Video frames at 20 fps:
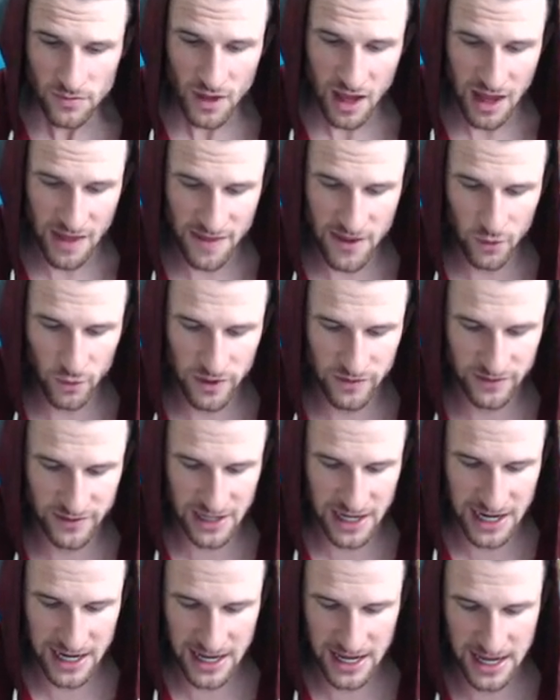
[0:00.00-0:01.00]
And then we've
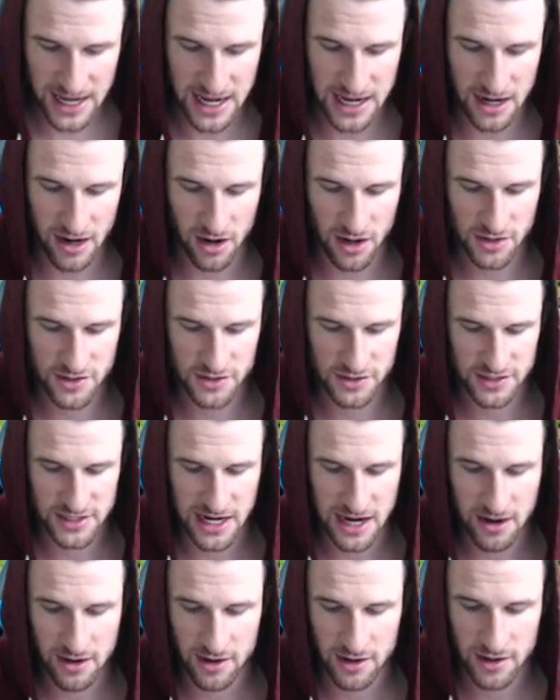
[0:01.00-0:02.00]
got a archer
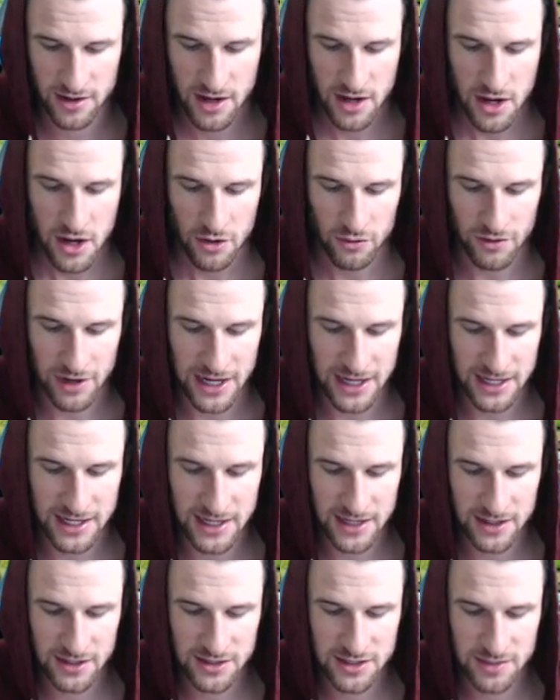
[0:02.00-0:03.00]
tower right
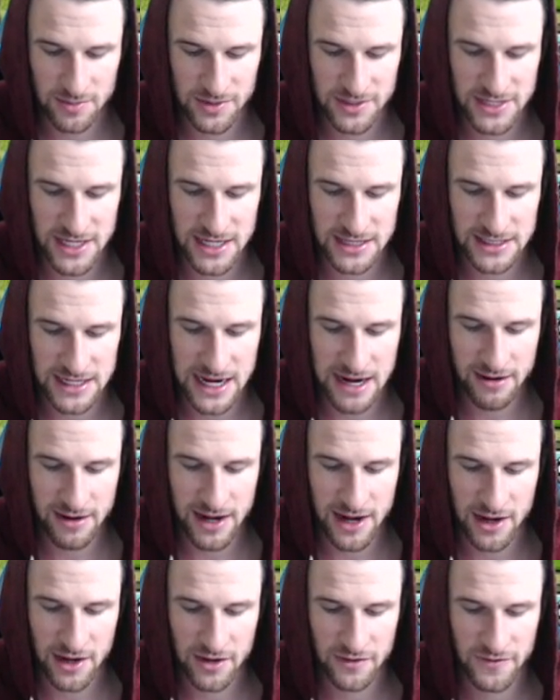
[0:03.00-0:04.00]
here to protect our
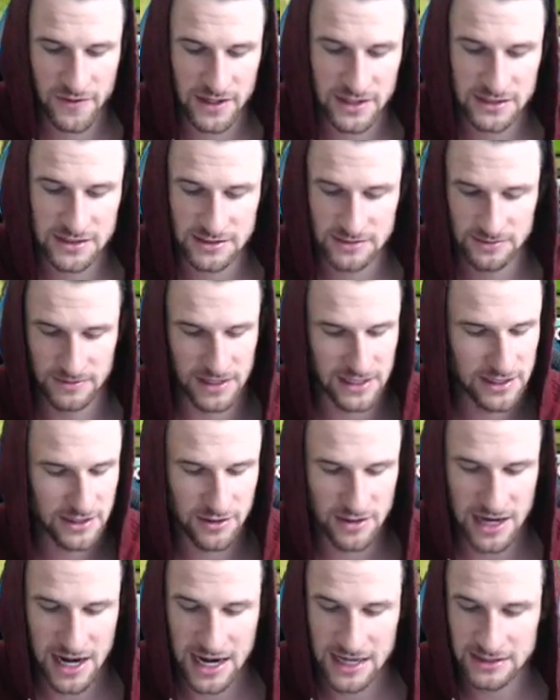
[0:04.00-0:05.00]
air defense. Like you
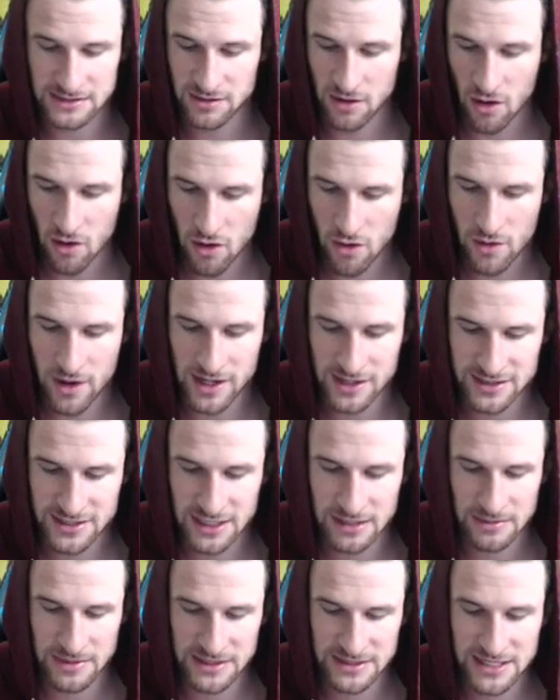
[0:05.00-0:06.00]
guys always
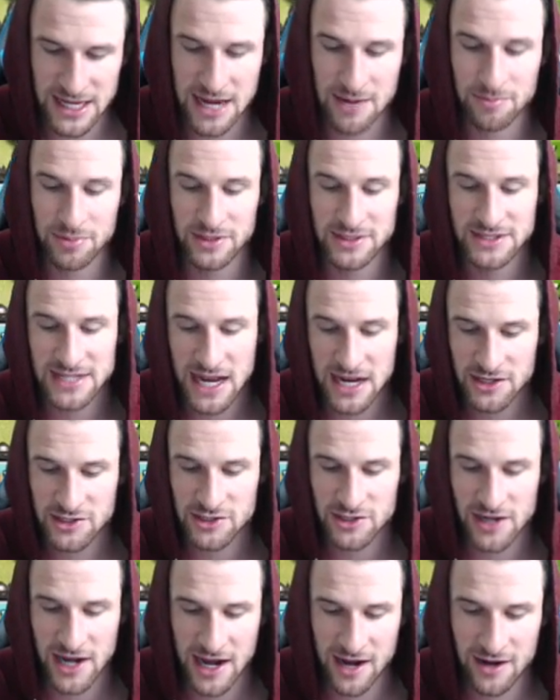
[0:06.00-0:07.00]
hear me say, protect
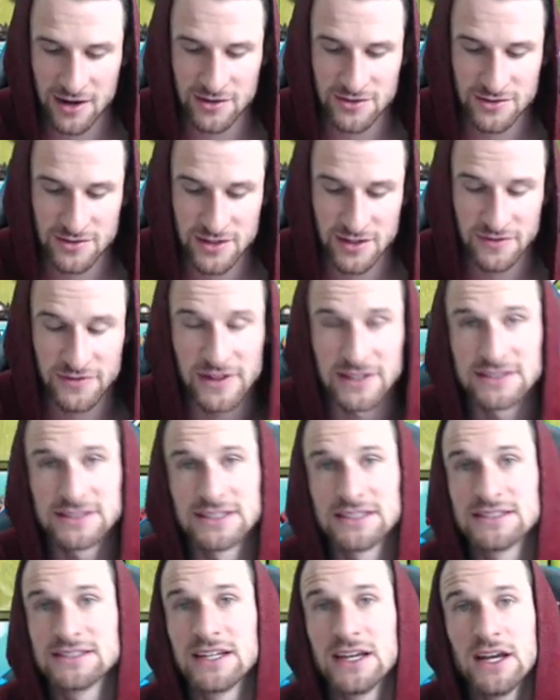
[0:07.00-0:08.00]
your air
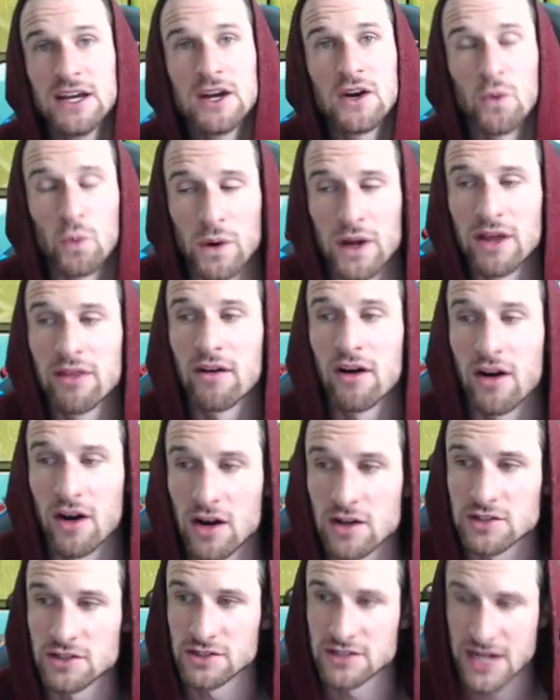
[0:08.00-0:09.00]
defenses with
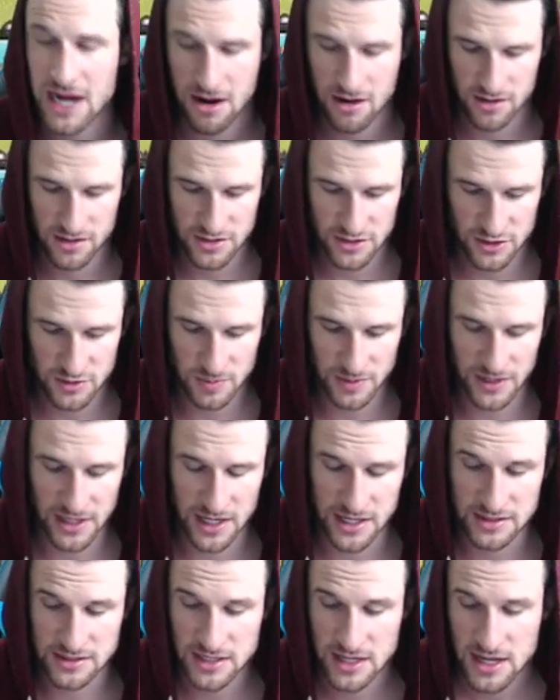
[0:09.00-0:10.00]
archer towers just
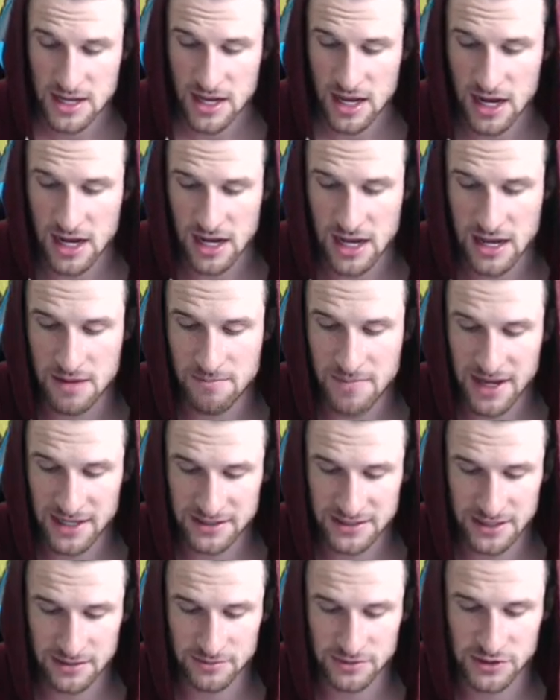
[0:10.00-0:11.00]
because uh, it makes
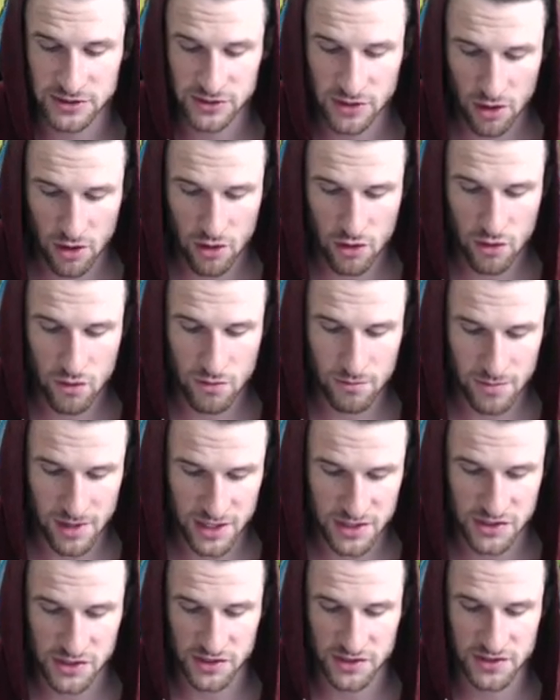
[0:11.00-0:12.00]
them so
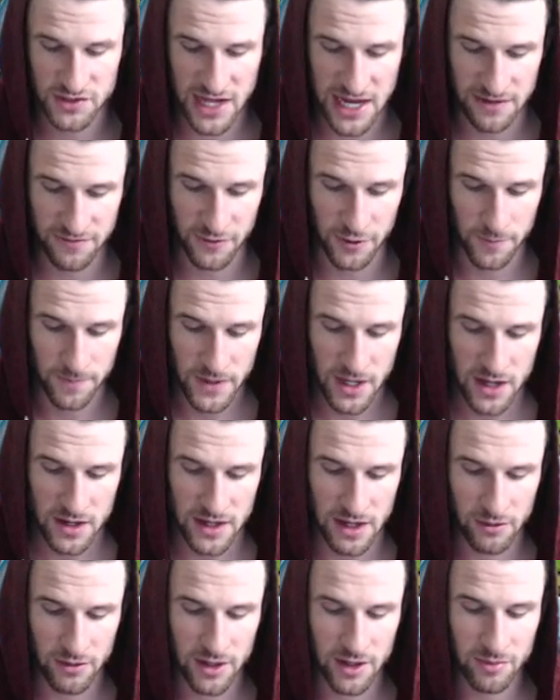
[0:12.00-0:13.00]
much safer.
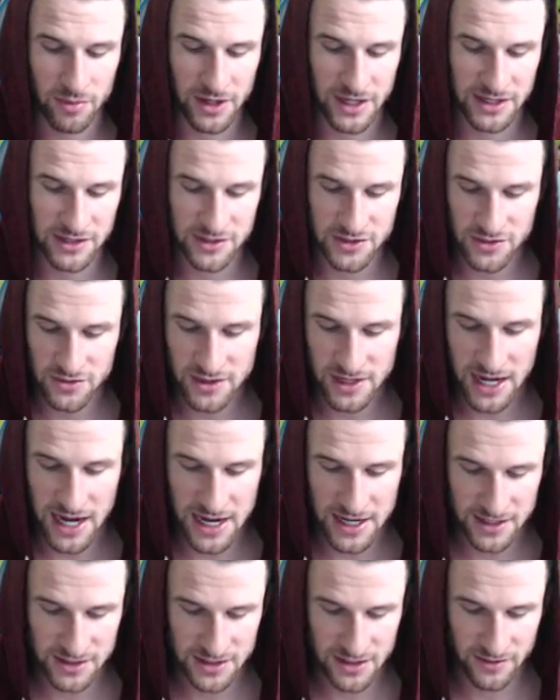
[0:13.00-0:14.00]
Now we're going to bring in two
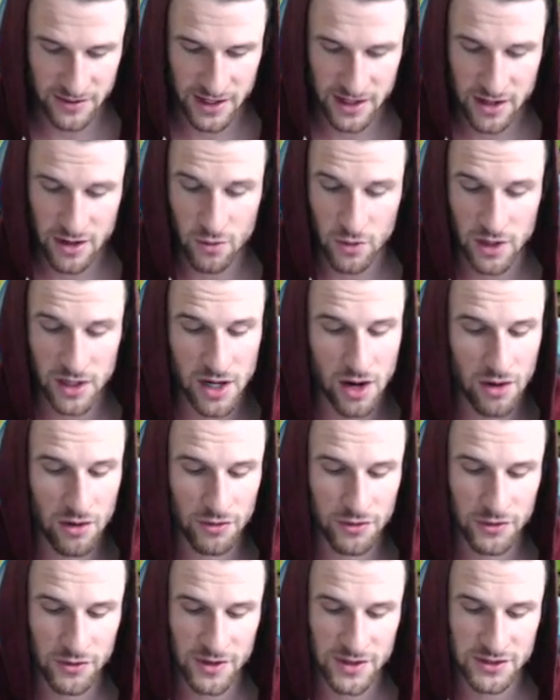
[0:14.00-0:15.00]
cannons over here. We're going
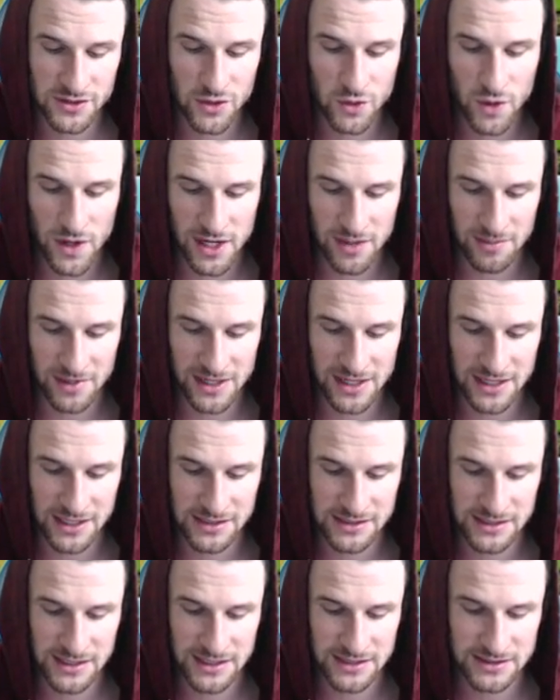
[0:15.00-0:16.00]
through this quick
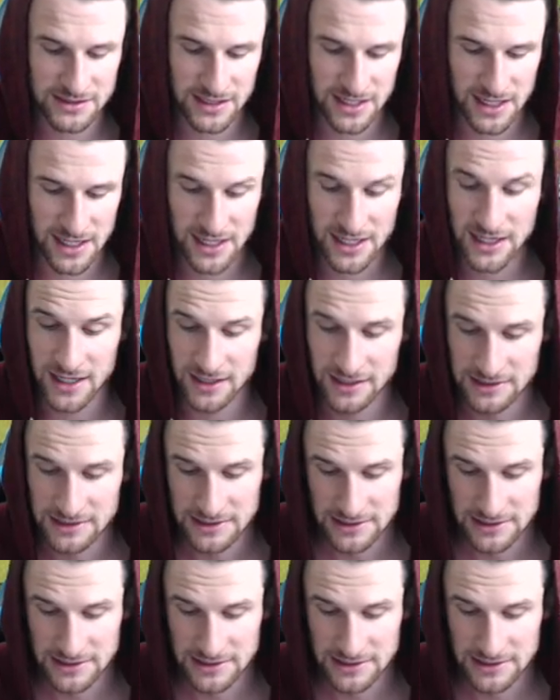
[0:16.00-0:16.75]
because it's... Uh,